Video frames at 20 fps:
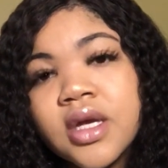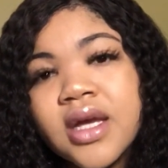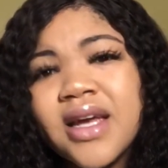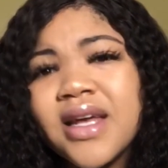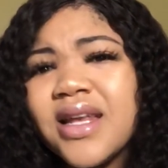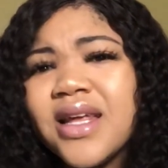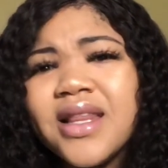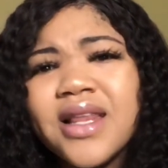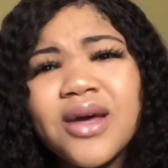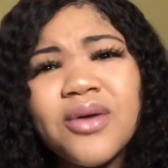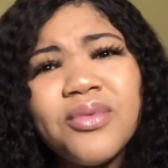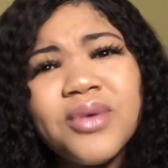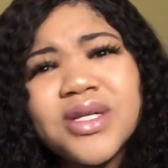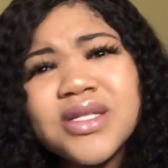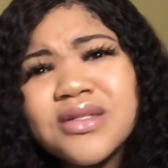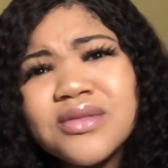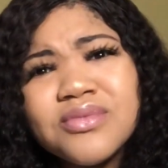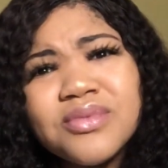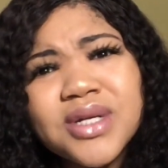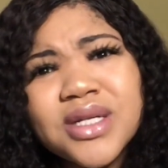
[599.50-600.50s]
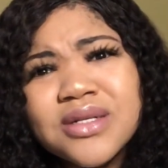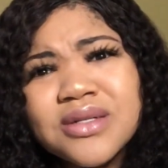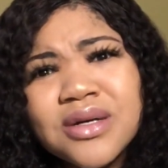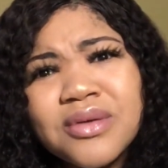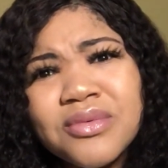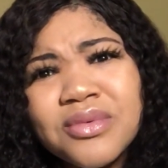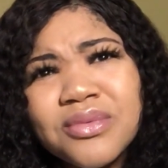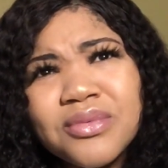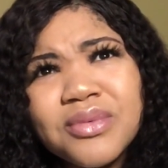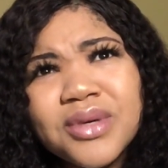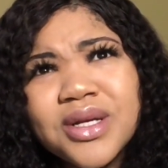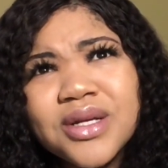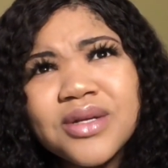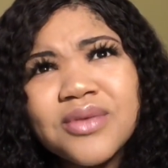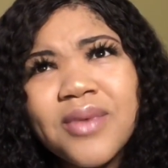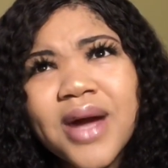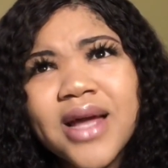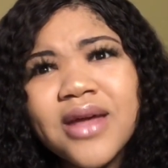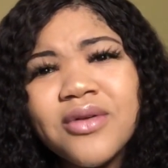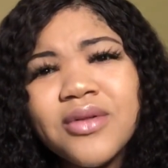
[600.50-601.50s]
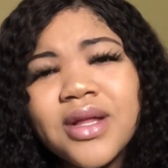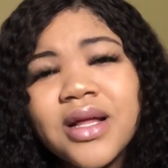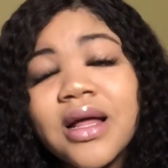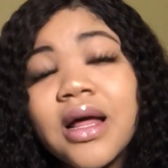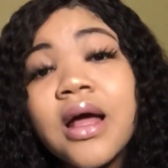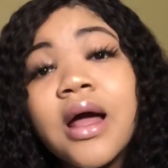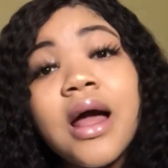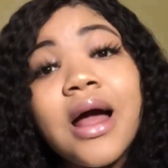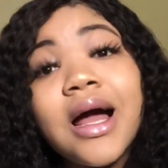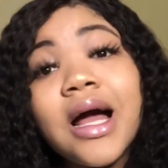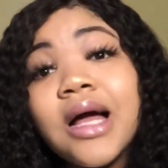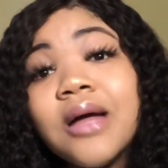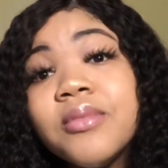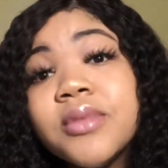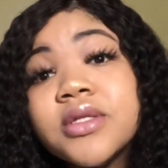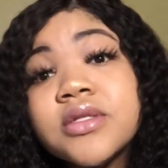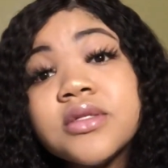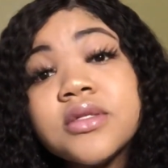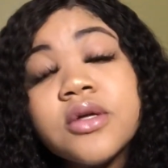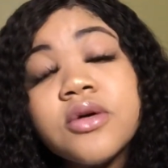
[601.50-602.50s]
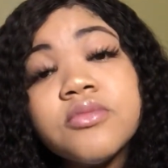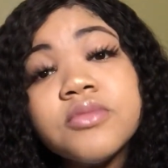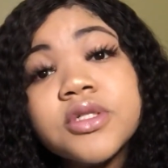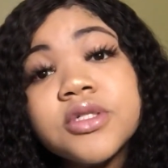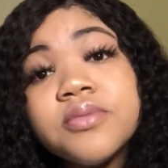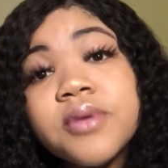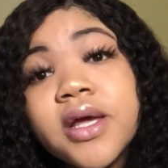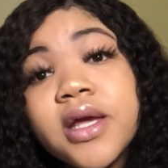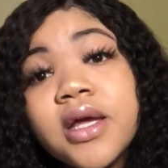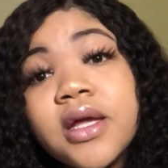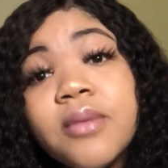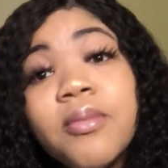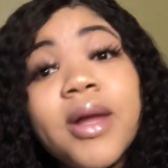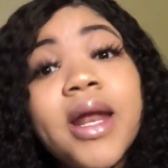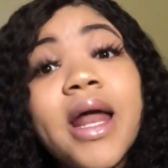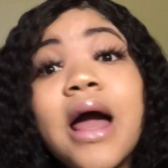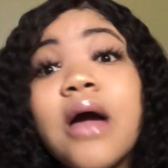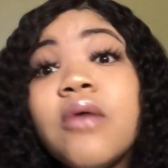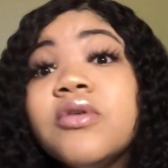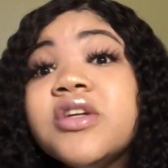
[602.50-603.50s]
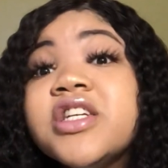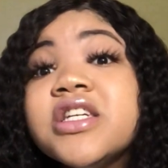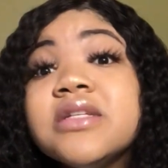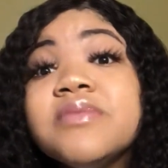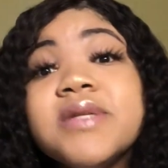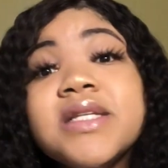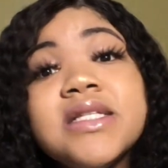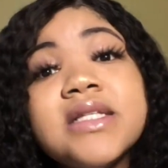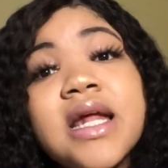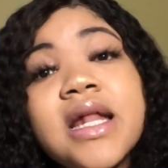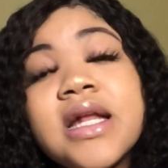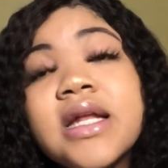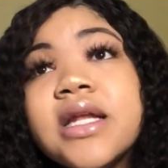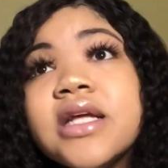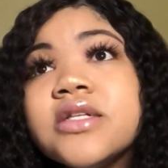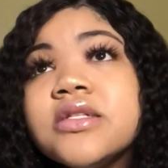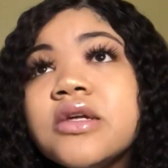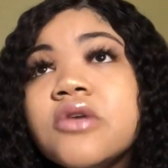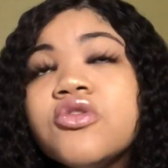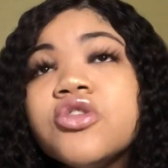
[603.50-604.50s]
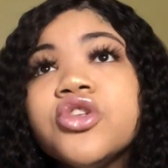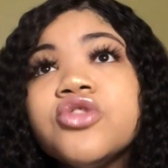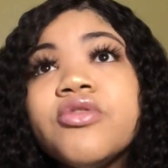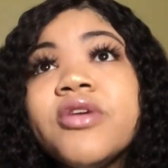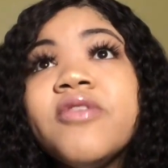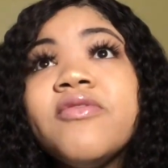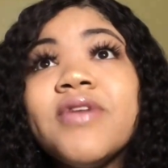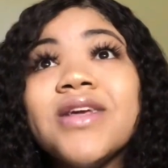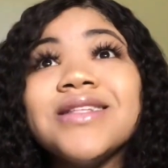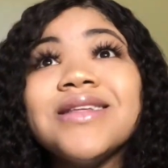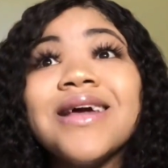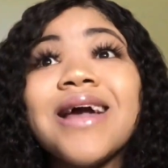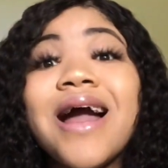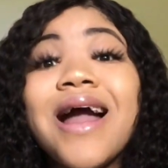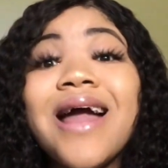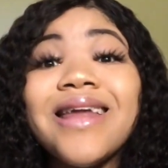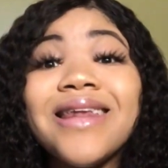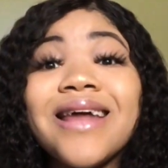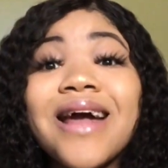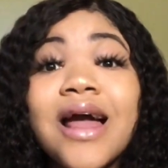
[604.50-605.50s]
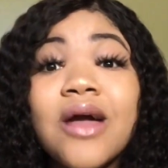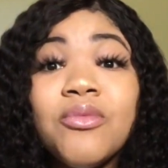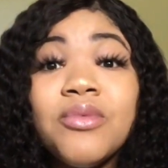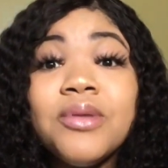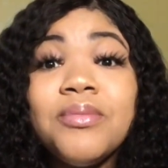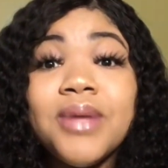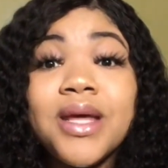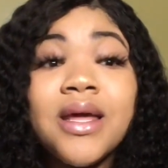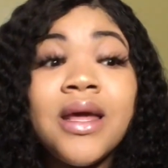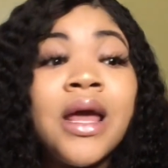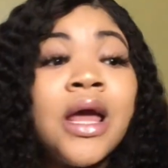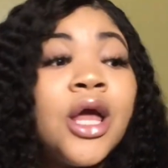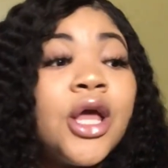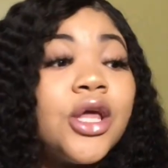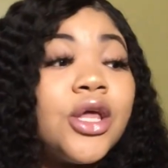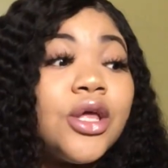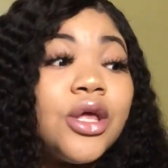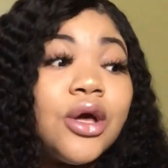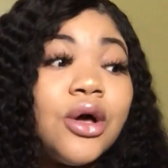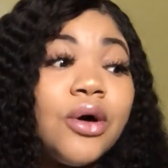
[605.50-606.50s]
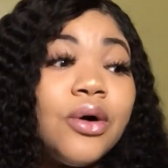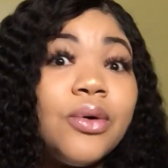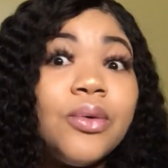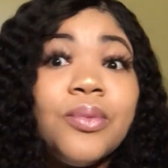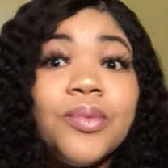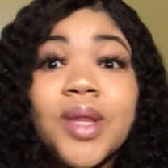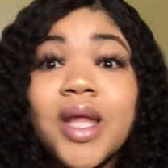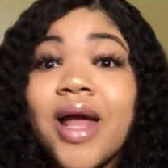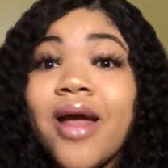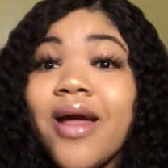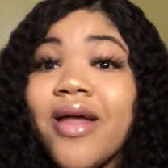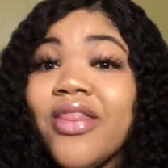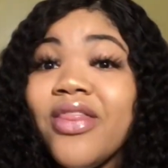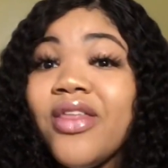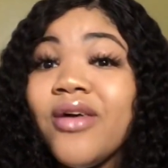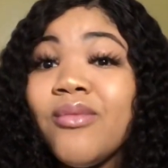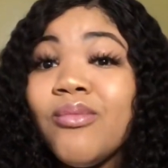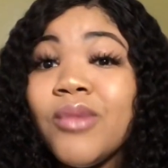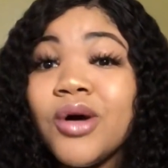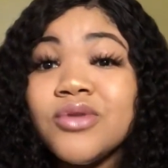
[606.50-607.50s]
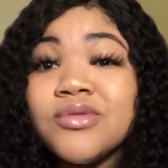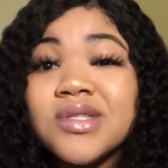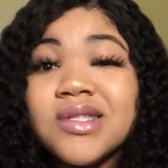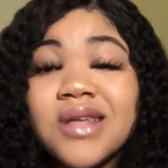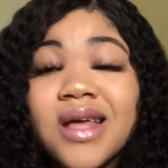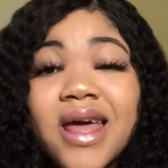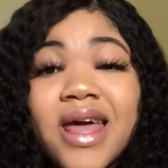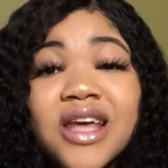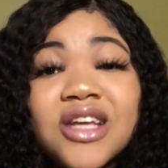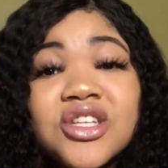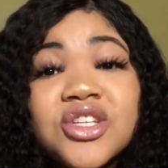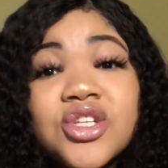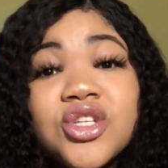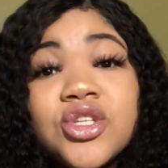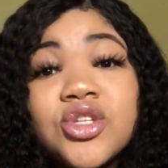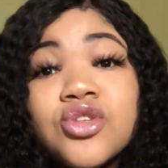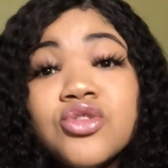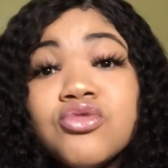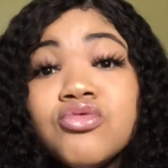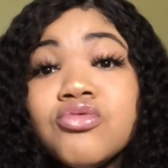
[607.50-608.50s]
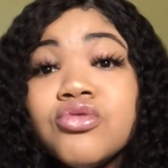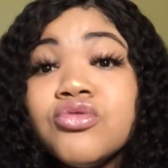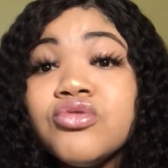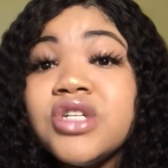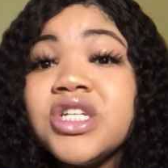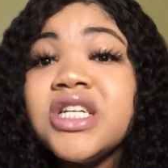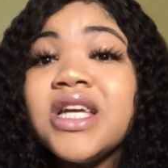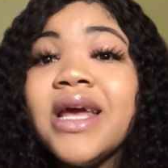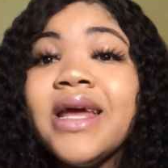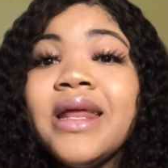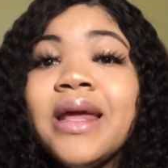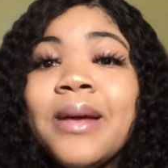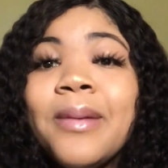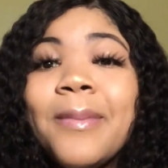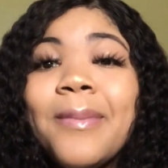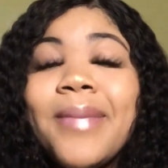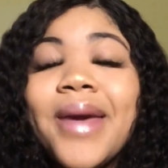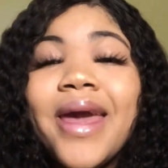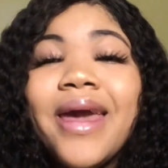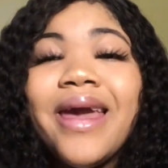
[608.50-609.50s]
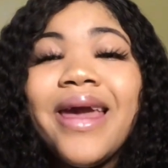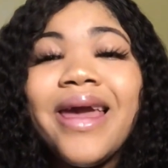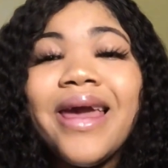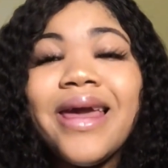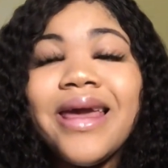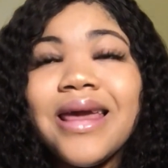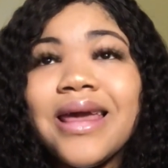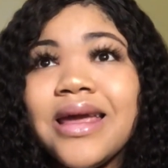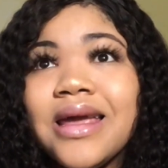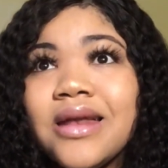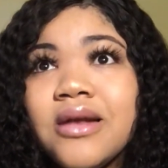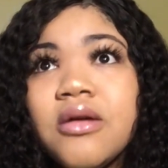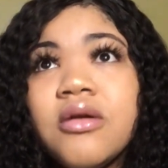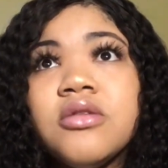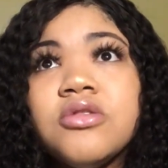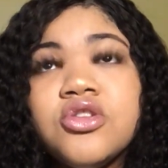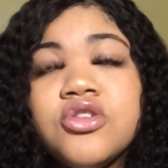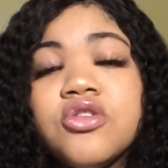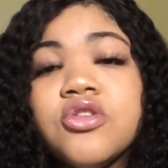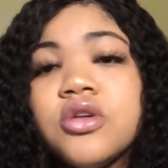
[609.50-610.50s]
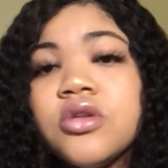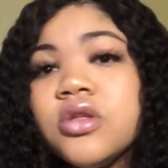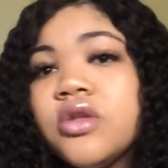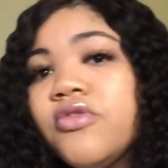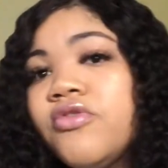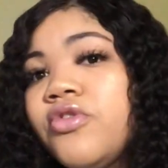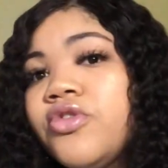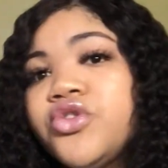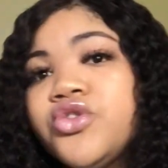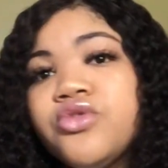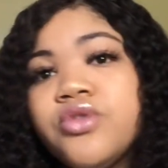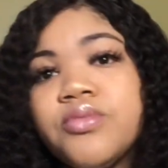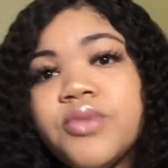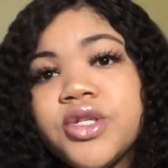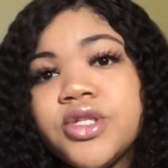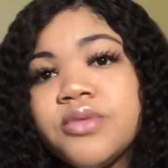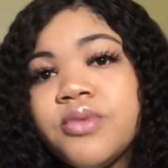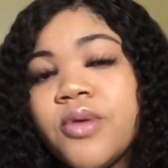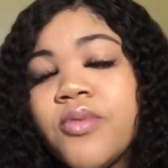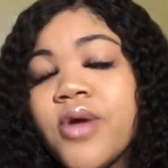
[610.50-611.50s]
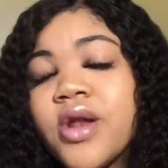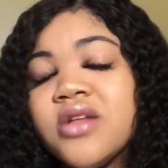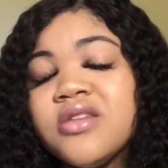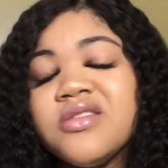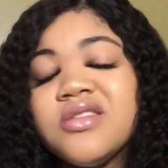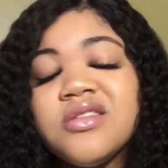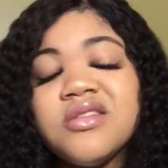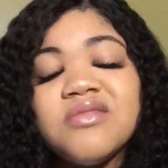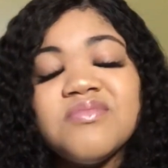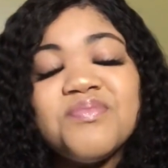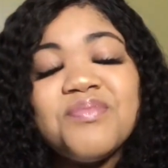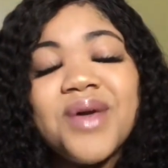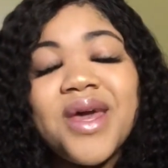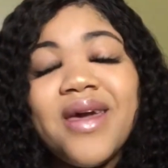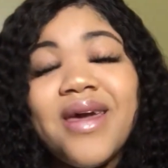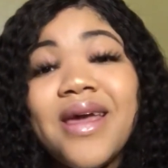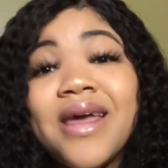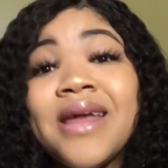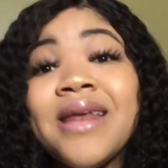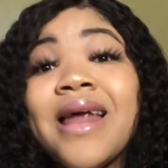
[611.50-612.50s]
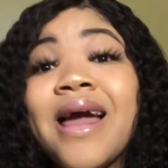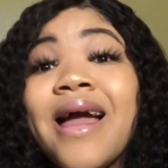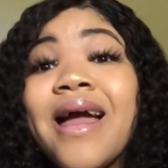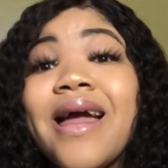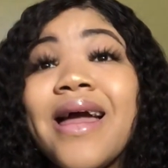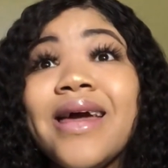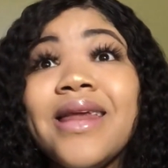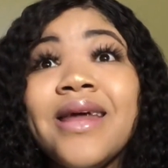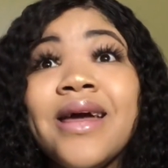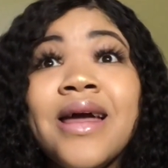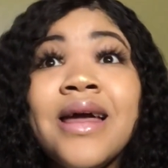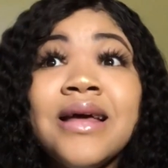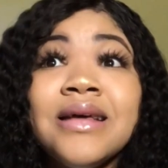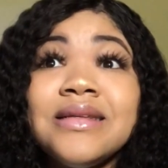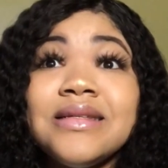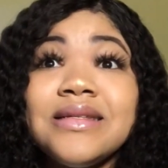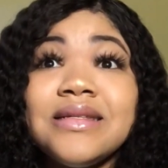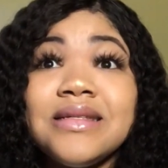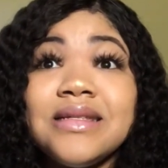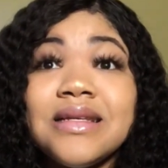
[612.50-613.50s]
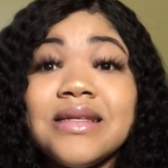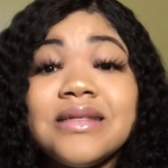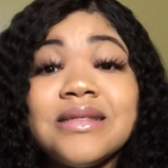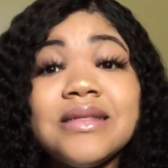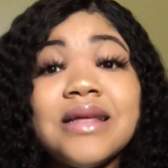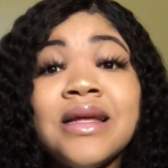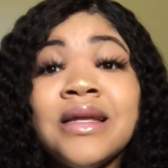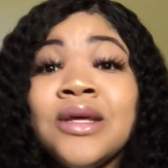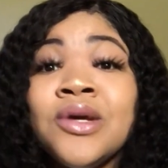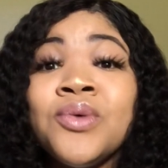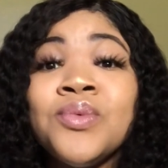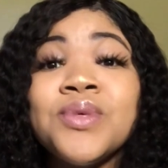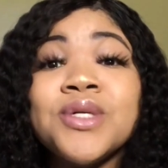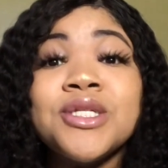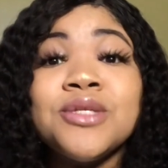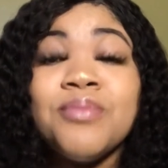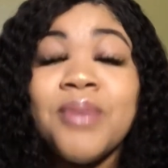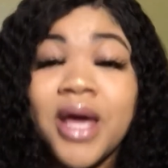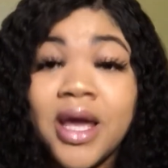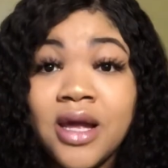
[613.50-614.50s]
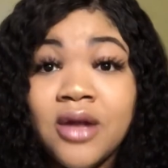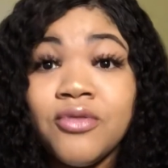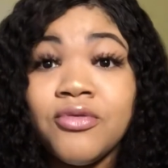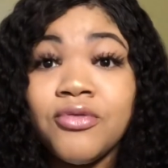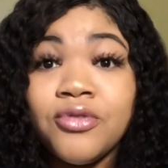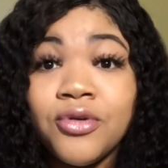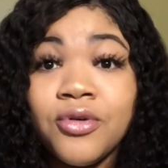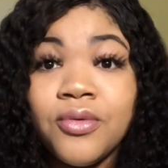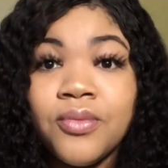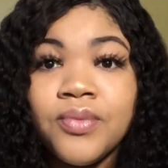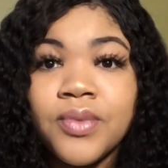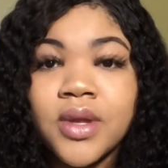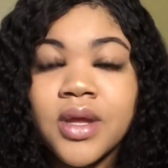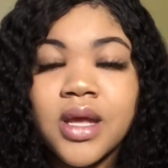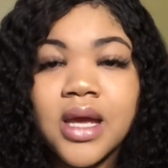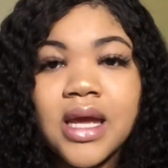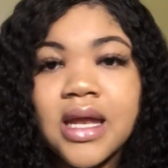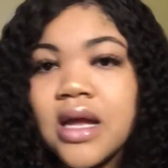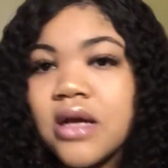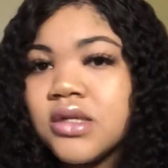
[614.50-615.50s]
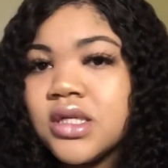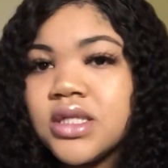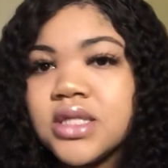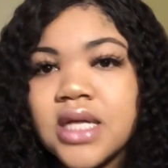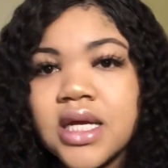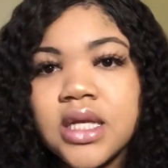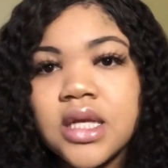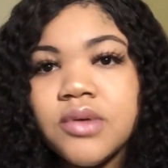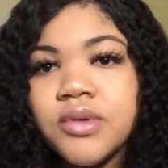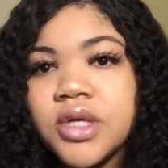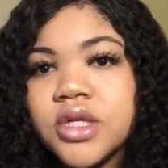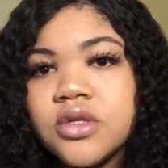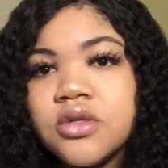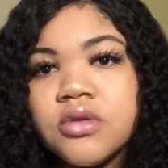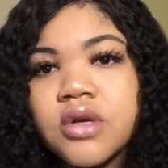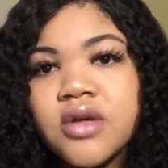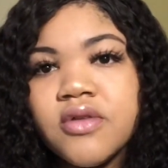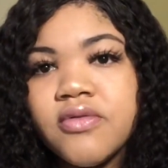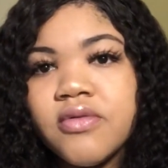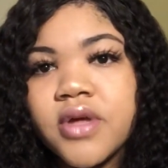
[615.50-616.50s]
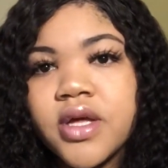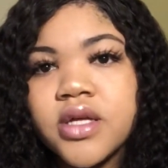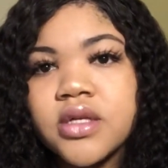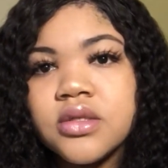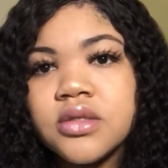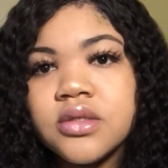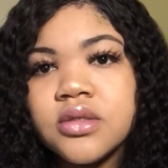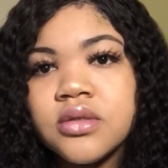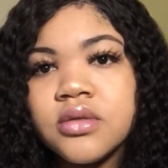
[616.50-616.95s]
they like, what is why you look, I'm in so much pain, but would just be standing there so straight faced, like, and I would be, yo, the most excruciating pain during the first 3 months of my pregnancy. Pain. I had cysts and it was painful, and I'll just stand there with a straight face.